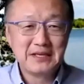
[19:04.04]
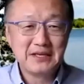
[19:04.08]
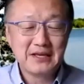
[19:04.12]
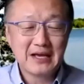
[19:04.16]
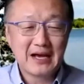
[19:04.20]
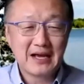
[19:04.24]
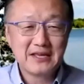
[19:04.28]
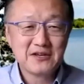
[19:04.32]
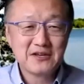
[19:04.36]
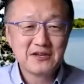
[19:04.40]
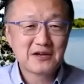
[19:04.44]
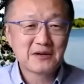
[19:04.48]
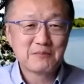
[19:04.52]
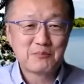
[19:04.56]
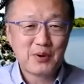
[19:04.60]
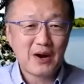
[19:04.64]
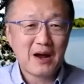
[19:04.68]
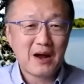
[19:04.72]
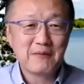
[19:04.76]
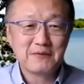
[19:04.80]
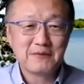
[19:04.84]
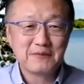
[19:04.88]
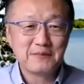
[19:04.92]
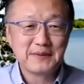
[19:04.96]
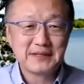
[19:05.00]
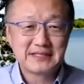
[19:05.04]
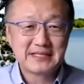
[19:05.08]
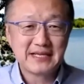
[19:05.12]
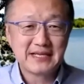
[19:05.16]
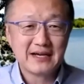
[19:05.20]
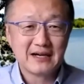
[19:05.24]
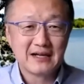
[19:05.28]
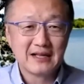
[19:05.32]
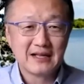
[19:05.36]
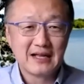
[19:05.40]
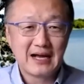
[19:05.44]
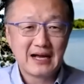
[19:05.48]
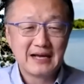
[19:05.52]
you can probably
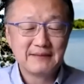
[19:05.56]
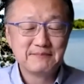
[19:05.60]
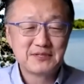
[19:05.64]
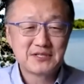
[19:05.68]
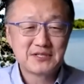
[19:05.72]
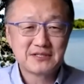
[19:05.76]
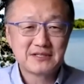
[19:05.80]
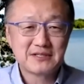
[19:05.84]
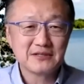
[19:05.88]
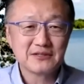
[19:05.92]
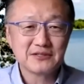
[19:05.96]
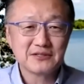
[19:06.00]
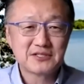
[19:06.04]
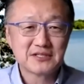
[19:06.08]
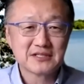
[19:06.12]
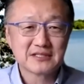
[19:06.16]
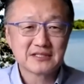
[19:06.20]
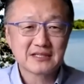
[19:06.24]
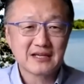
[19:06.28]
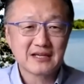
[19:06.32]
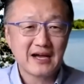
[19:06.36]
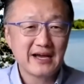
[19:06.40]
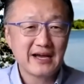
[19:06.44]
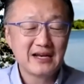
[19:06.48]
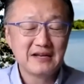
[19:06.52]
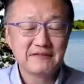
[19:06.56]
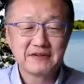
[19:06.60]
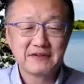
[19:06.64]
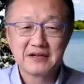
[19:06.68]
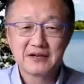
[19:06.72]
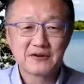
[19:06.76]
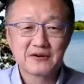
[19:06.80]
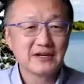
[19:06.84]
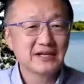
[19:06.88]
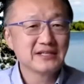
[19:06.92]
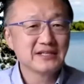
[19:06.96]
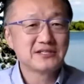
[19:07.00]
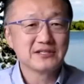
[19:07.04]
tell I'm still just kind of
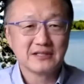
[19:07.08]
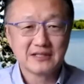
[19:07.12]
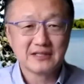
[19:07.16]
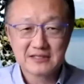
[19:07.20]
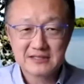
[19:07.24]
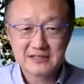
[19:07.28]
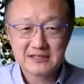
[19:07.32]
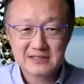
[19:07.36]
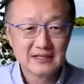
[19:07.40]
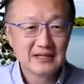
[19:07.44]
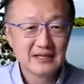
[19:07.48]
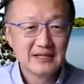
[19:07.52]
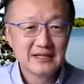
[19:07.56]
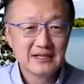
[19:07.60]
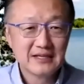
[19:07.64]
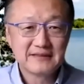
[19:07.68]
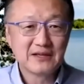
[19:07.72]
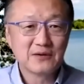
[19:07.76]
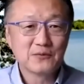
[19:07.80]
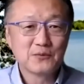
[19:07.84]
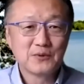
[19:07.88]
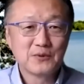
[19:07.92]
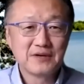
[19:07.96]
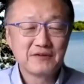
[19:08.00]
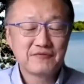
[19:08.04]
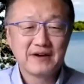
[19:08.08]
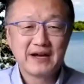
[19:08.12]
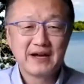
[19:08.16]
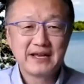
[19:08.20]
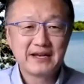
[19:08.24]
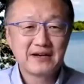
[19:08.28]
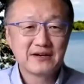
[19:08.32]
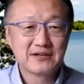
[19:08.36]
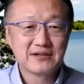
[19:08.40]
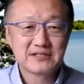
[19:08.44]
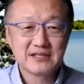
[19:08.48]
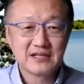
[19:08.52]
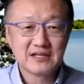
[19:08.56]
incredulous that we find
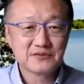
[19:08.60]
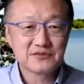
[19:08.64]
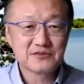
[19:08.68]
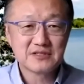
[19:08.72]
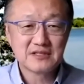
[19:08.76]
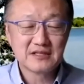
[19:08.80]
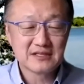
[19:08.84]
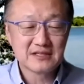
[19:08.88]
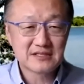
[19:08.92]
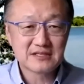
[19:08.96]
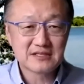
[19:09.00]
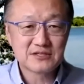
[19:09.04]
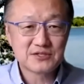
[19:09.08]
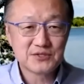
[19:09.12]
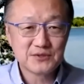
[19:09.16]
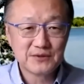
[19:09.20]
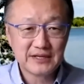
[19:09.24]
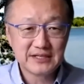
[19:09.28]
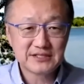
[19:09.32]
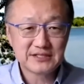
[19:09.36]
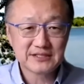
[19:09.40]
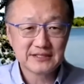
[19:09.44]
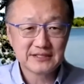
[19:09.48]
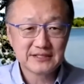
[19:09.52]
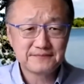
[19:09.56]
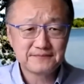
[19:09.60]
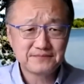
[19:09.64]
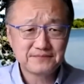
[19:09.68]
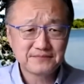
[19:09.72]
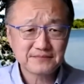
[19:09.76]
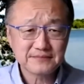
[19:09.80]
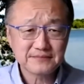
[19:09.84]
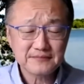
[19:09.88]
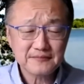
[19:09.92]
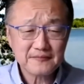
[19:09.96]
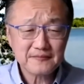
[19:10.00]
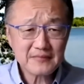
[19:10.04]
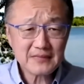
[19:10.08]
ourselves in this situation.
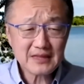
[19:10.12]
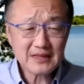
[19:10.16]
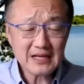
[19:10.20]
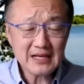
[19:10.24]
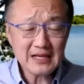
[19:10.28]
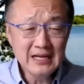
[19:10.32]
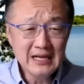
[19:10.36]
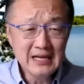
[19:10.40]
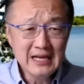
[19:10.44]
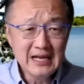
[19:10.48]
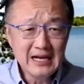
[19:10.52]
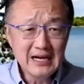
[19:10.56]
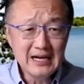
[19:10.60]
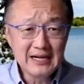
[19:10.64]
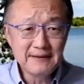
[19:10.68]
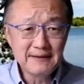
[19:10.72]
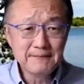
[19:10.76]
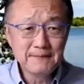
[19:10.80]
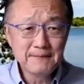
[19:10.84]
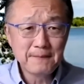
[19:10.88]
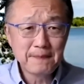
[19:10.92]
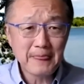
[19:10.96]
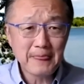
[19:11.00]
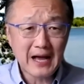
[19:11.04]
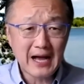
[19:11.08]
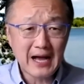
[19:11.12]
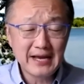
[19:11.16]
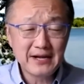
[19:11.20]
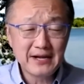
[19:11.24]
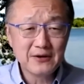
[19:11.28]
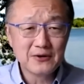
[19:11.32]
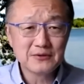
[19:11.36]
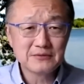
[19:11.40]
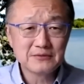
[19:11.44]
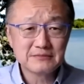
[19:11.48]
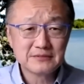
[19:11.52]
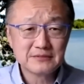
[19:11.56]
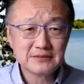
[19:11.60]
I
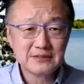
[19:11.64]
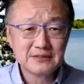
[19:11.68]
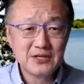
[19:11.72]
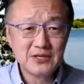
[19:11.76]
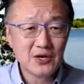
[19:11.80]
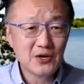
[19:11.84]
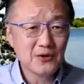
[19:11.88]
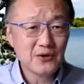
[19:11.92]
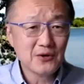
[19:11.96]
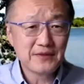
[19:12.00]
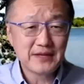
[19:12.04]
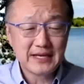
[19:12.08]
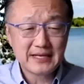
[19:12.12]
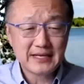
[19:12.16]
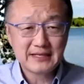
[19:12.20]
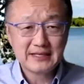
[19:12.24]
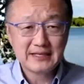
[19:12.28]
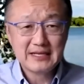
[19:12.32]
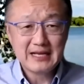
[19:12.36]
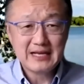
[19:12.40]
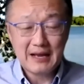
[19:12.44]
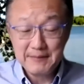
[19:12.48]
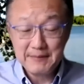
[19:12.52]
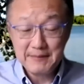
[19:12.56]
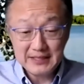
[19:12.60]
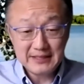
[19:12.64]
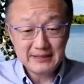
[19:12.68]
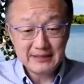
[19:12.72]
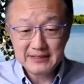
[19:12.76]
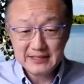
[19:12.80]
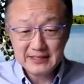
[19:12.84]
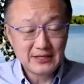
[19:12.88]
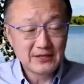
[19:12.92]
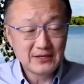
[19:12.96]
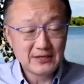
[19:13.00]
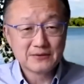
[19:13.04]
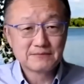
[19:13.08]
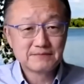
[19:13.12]
don't know that. I mean,
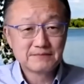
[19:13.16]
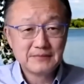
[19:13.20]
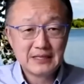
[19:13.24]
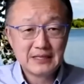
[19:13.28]
you know,